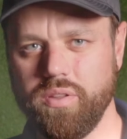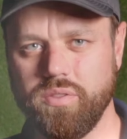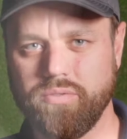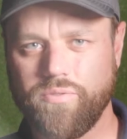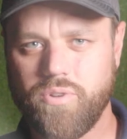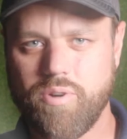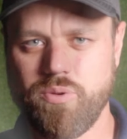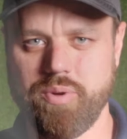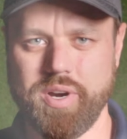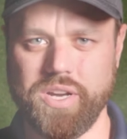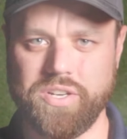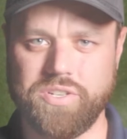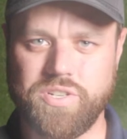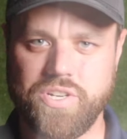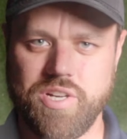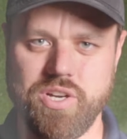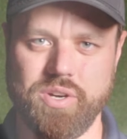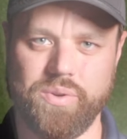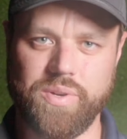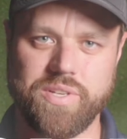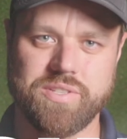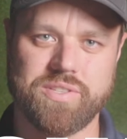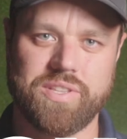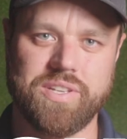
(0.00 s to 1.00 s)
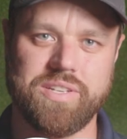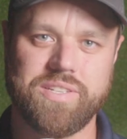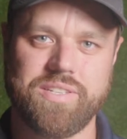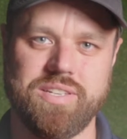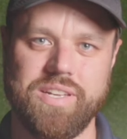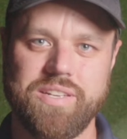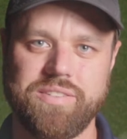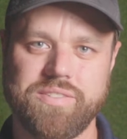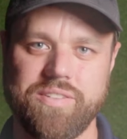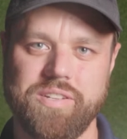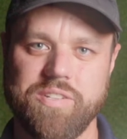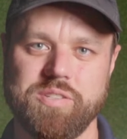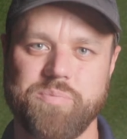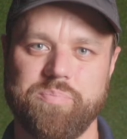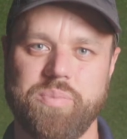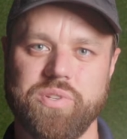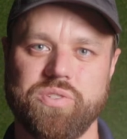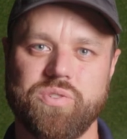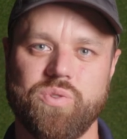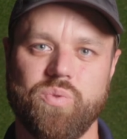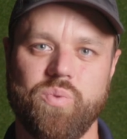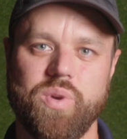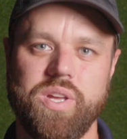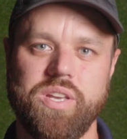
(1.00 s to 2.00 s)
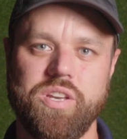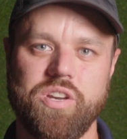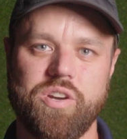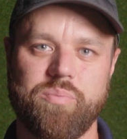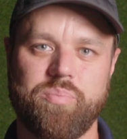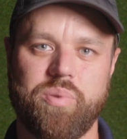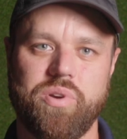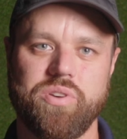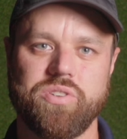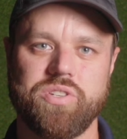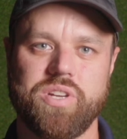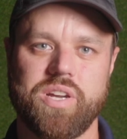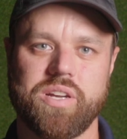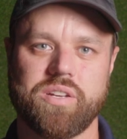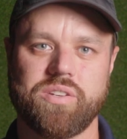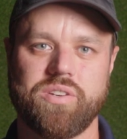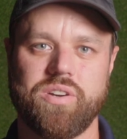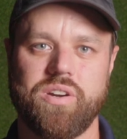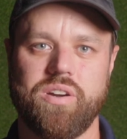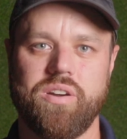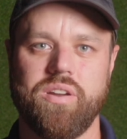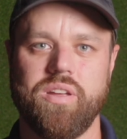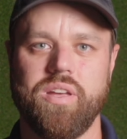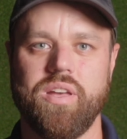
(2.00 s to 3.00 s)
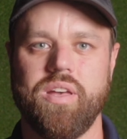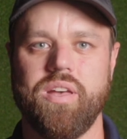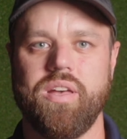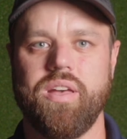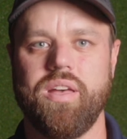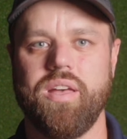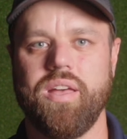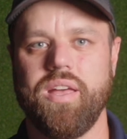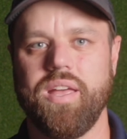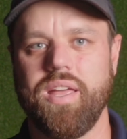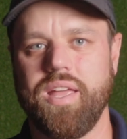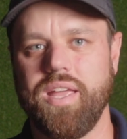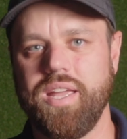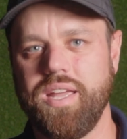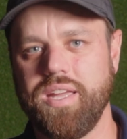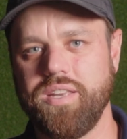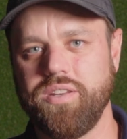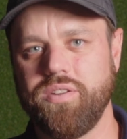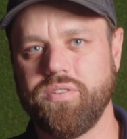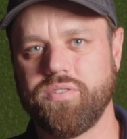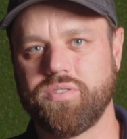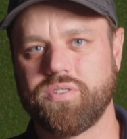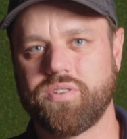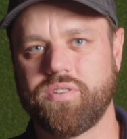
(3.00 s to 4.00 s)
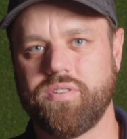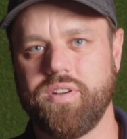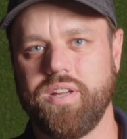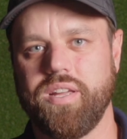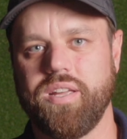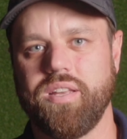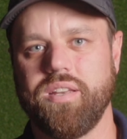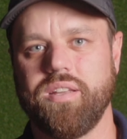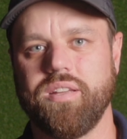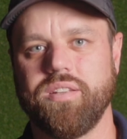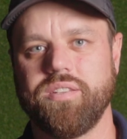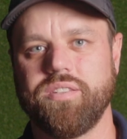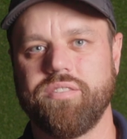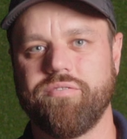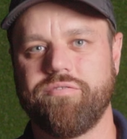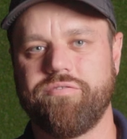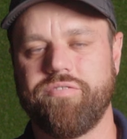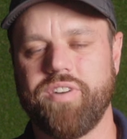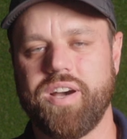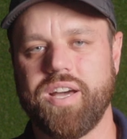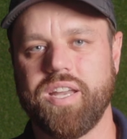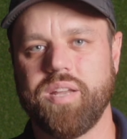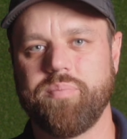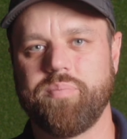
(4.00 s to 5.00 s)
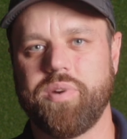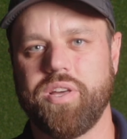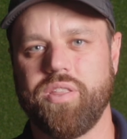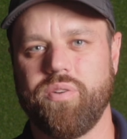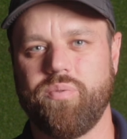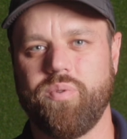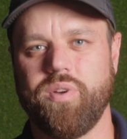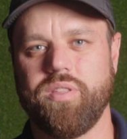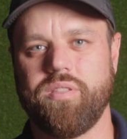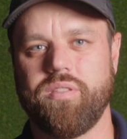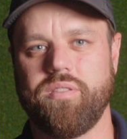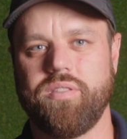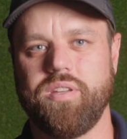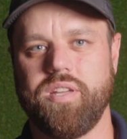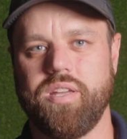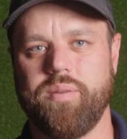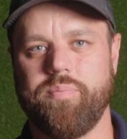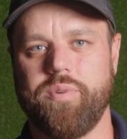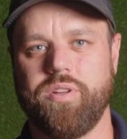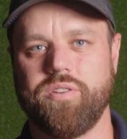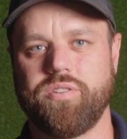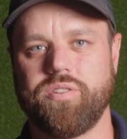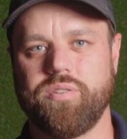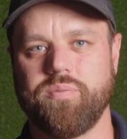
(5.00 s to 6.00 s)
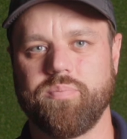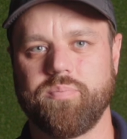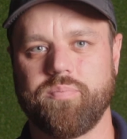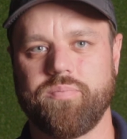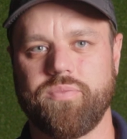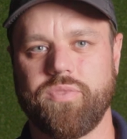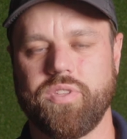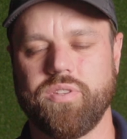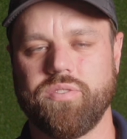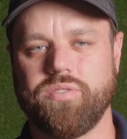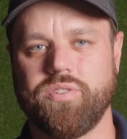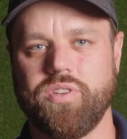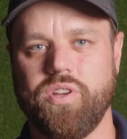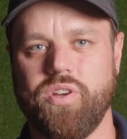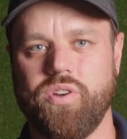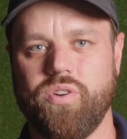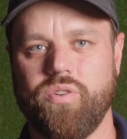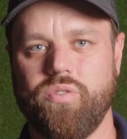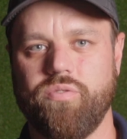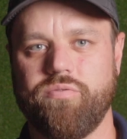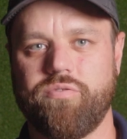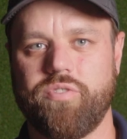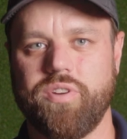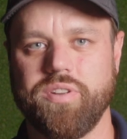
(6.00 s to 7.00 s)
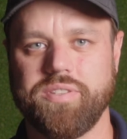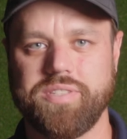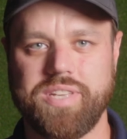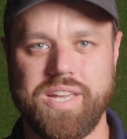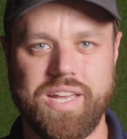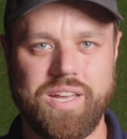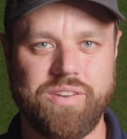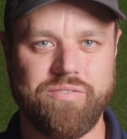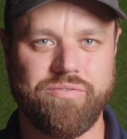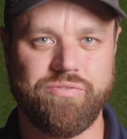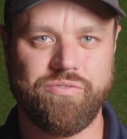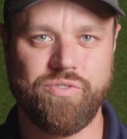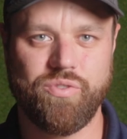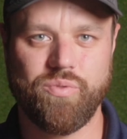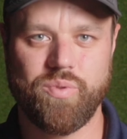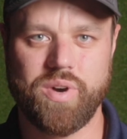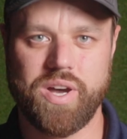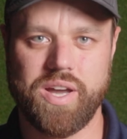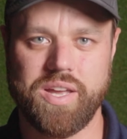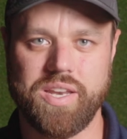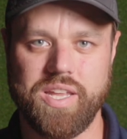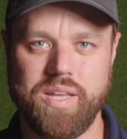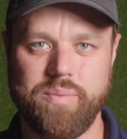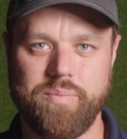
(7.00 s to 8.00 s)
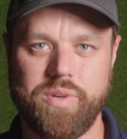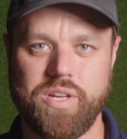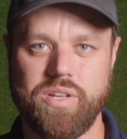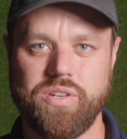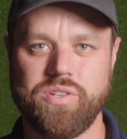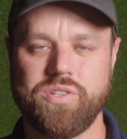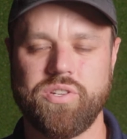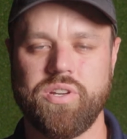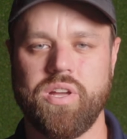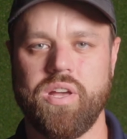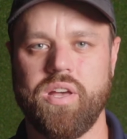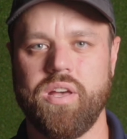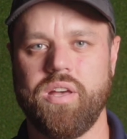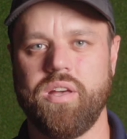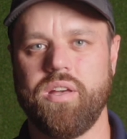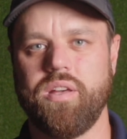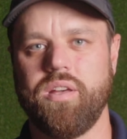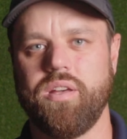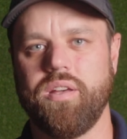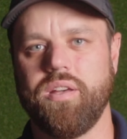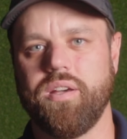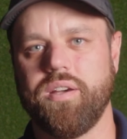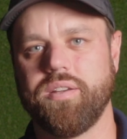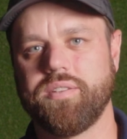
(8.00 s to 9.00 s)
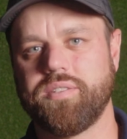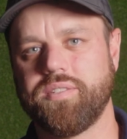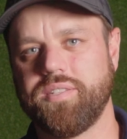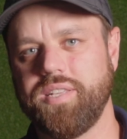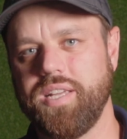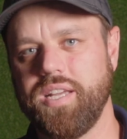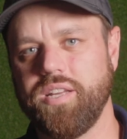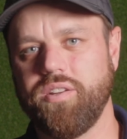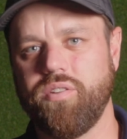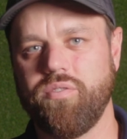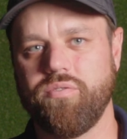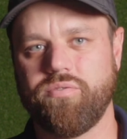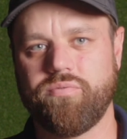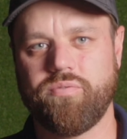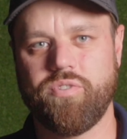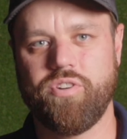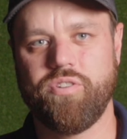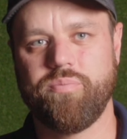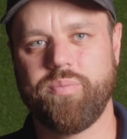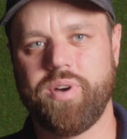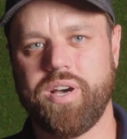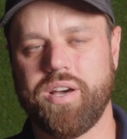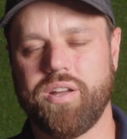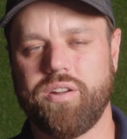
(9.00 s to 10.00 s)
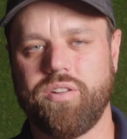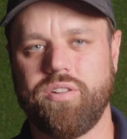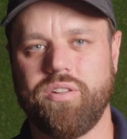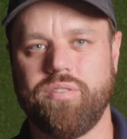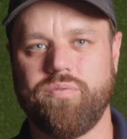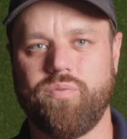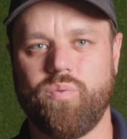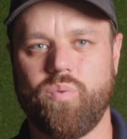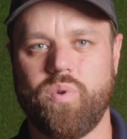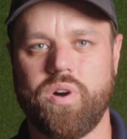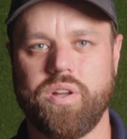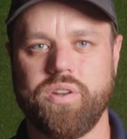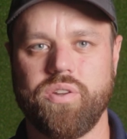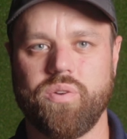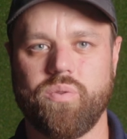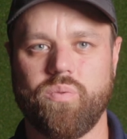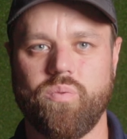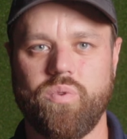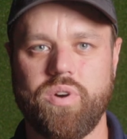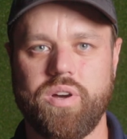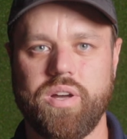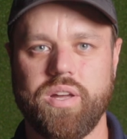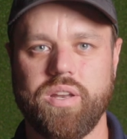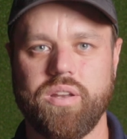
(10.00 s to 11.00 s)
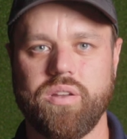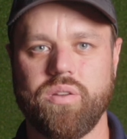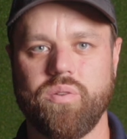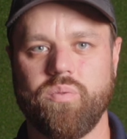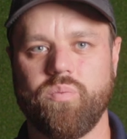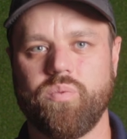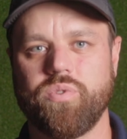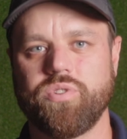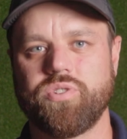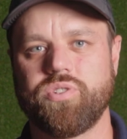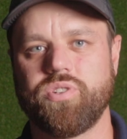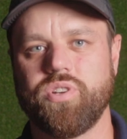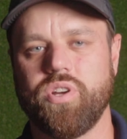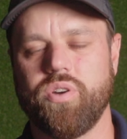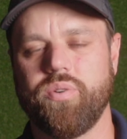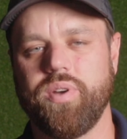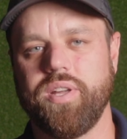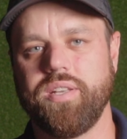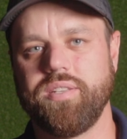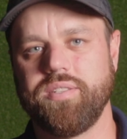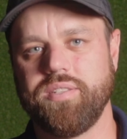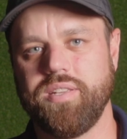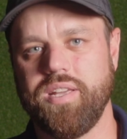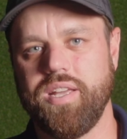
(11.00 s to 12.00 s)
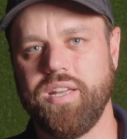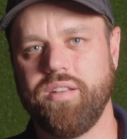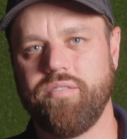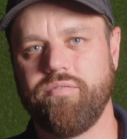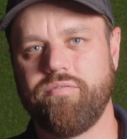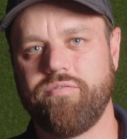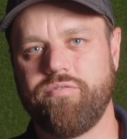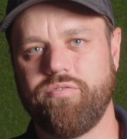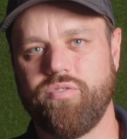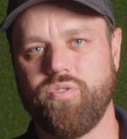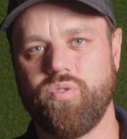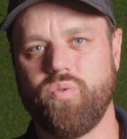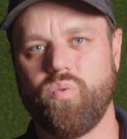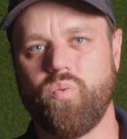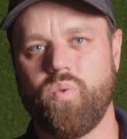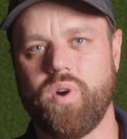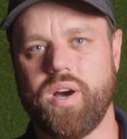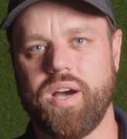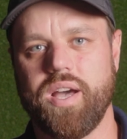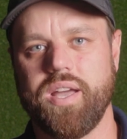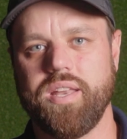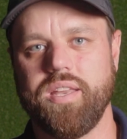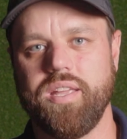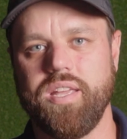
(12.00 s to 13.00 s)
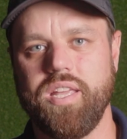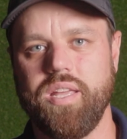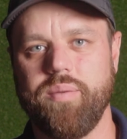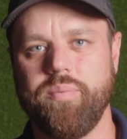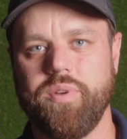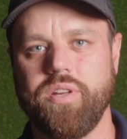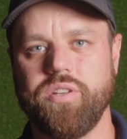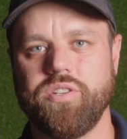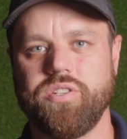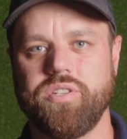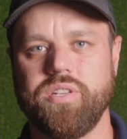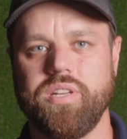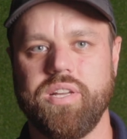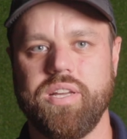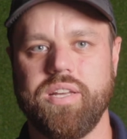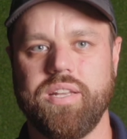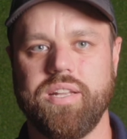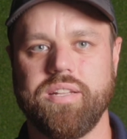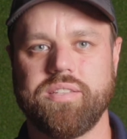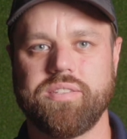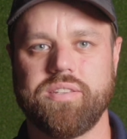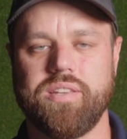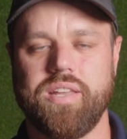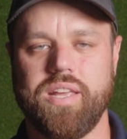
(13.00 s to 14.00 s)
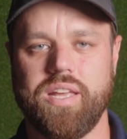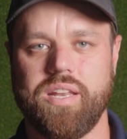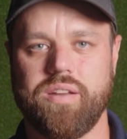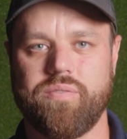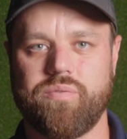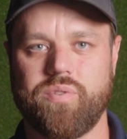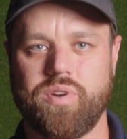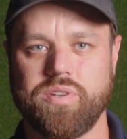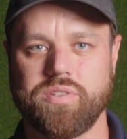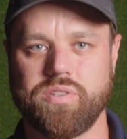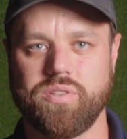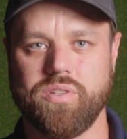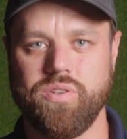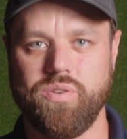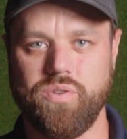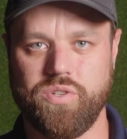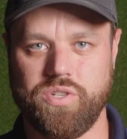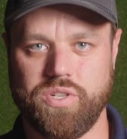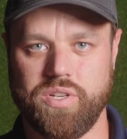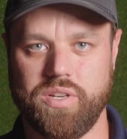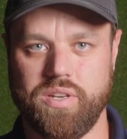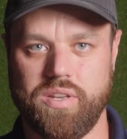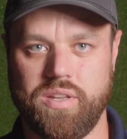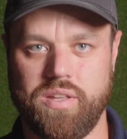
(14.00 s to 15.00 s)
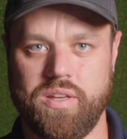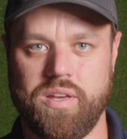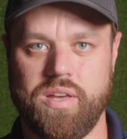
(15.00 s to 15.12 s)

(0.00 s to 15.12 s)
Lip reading: Throw ratio is the distance between your projector and your screen divided by the width of the image. So for a 10-foot wide image, a standard throw model of 1:1 will show a 10-foot wide image in its native resolution.